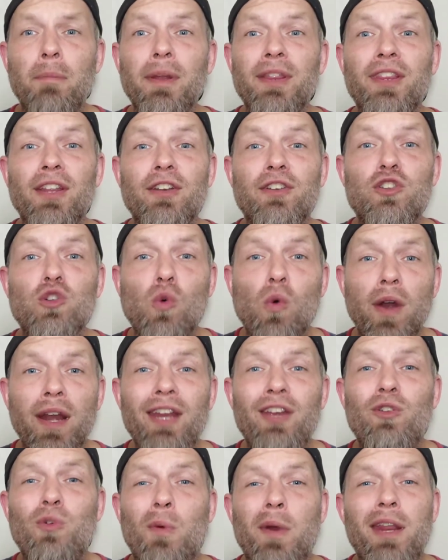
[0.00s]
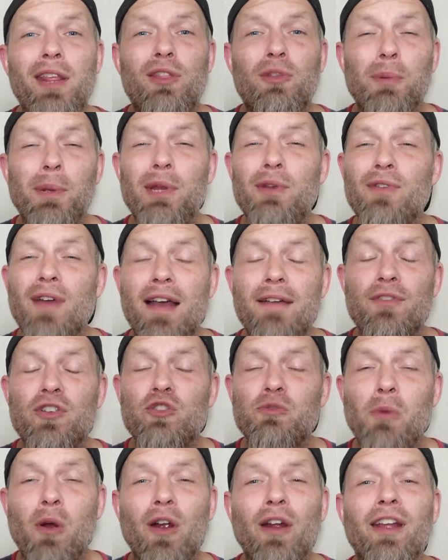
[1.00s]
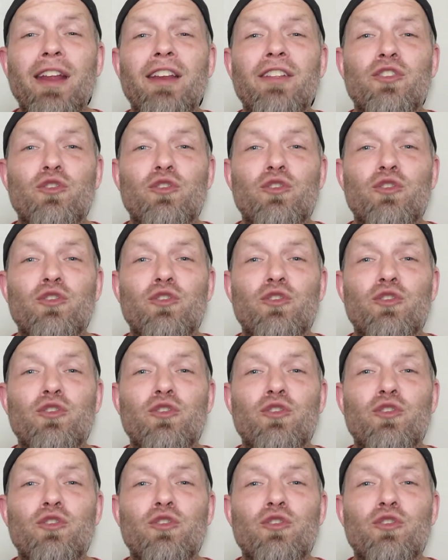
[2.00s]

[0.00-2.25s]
But the 2023 driver's market